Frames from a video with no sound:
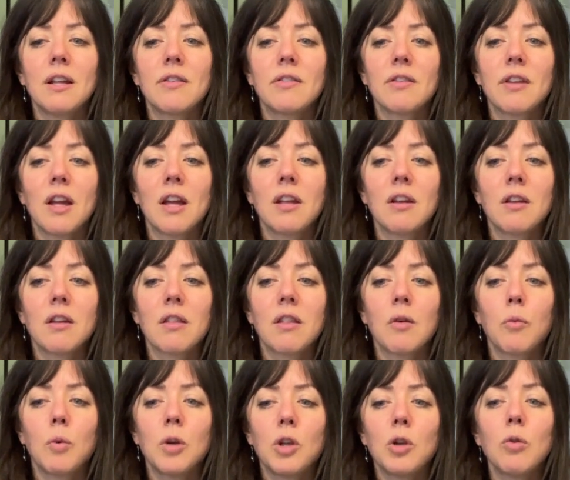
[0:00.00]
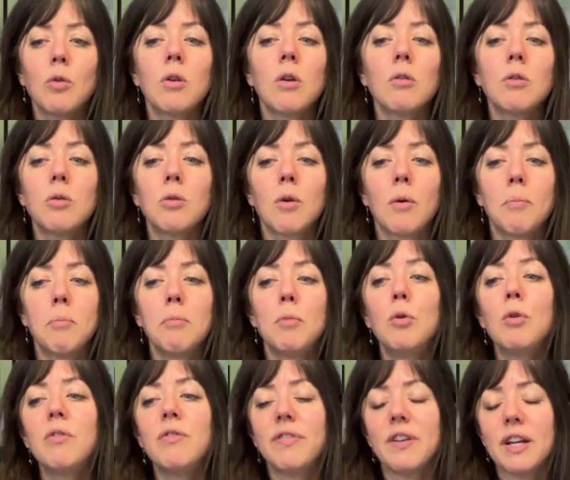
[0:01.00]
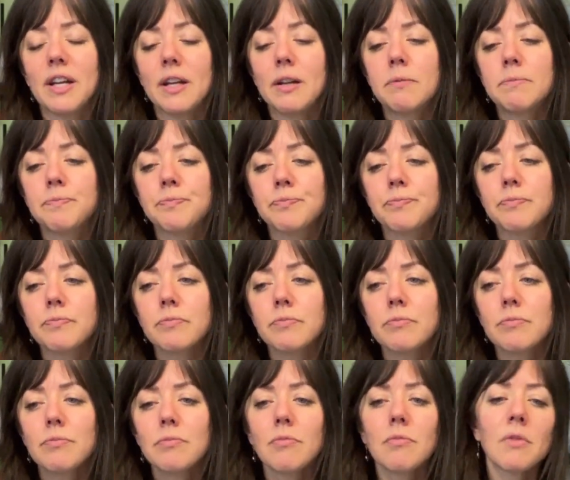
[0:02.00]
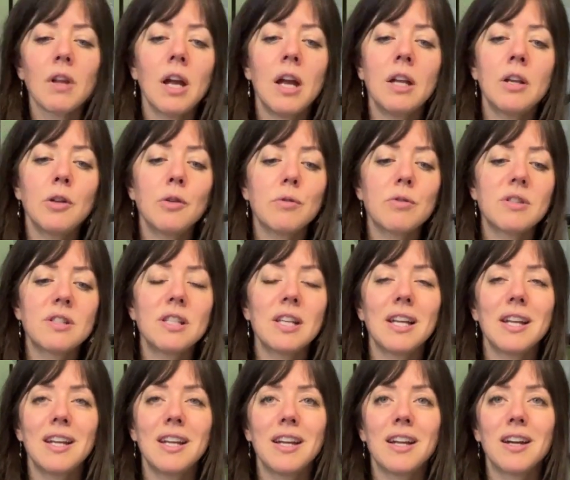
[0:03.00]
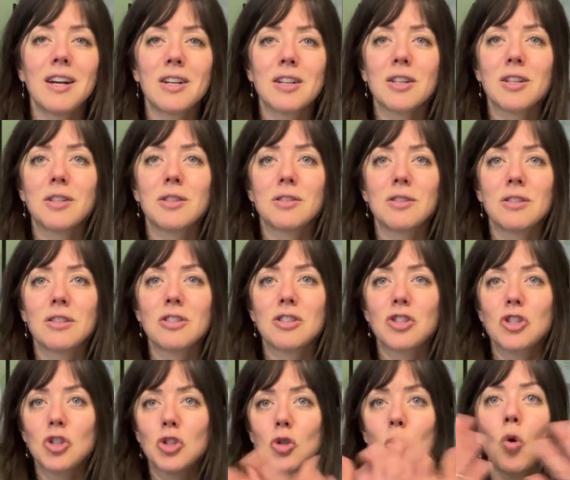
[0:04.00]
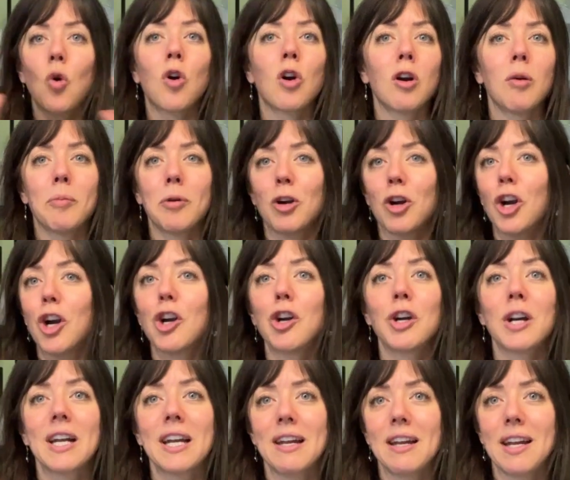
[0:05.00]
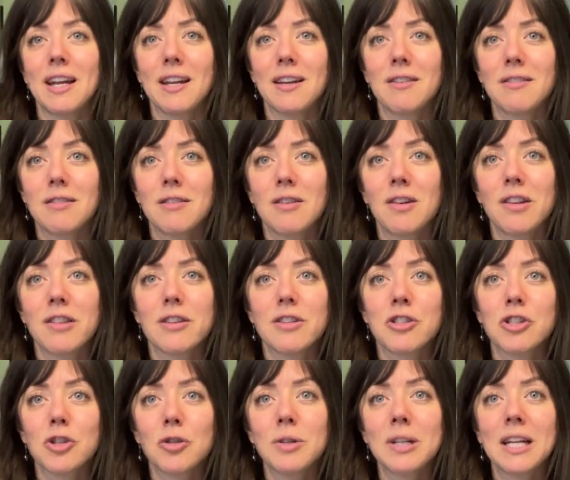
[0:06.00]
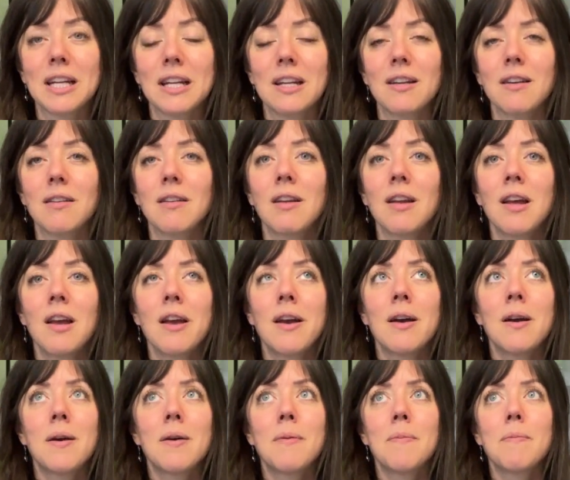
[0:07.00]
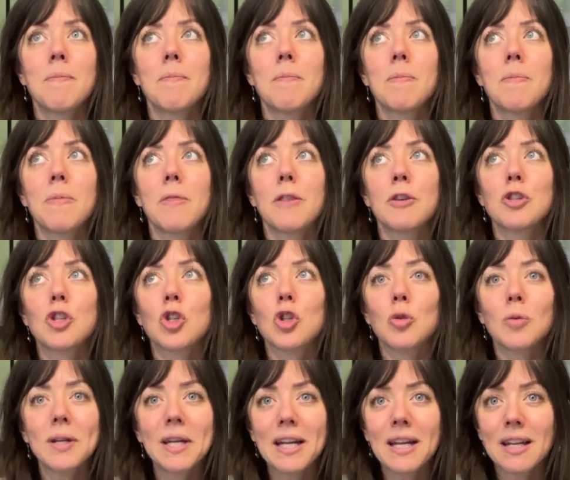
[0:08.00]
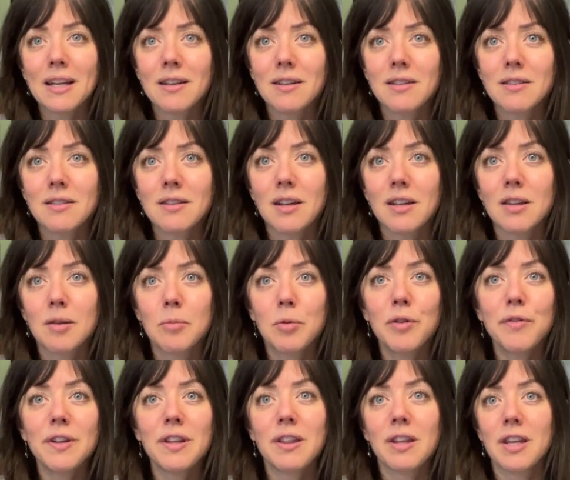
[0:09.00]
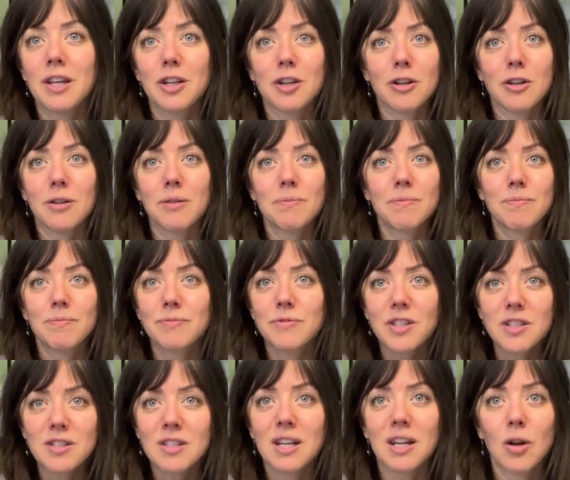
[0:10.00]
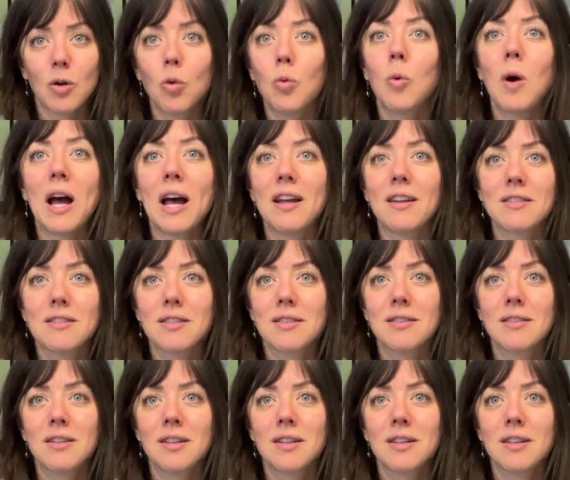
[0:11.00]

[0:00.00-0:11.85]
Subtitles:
said that when you go to a movie and you see a storm or hurricane on the screen at the movie theater doesn't get wet.